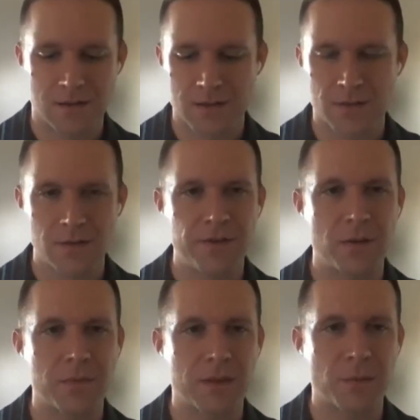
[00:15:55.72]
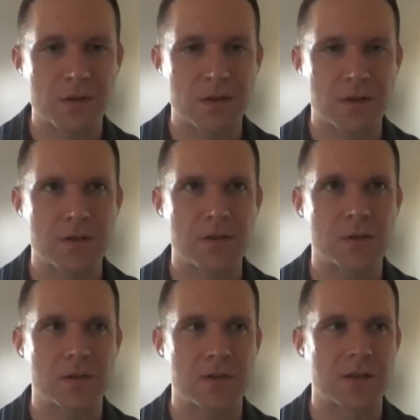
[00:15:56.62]
it could start the film, and the worst you can
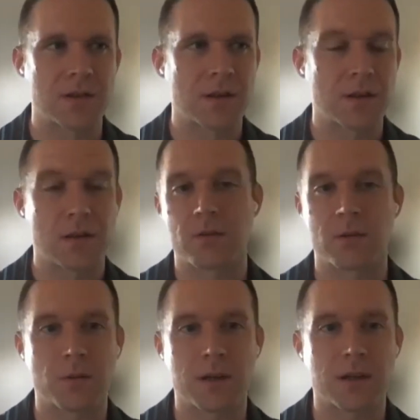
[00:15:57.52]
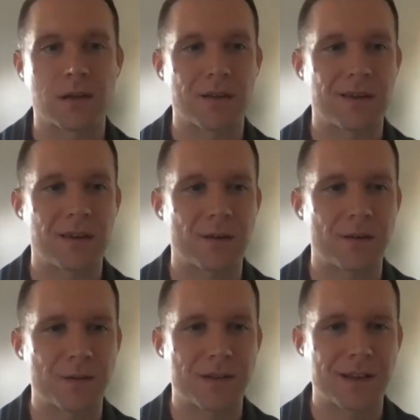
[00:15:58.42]
do is throw it away. And it
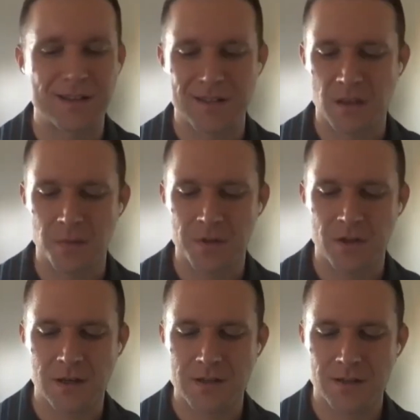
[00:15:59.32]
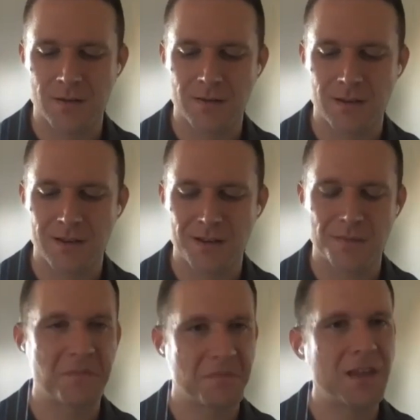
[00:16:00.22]
was the last thing that we shot, so
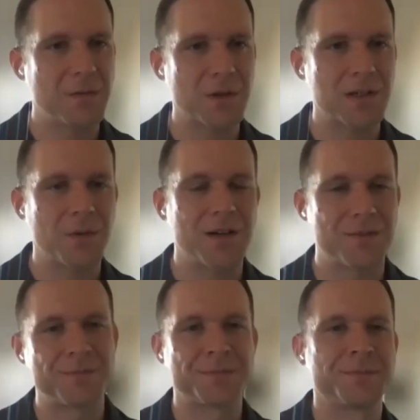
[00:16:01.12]
it worked out well.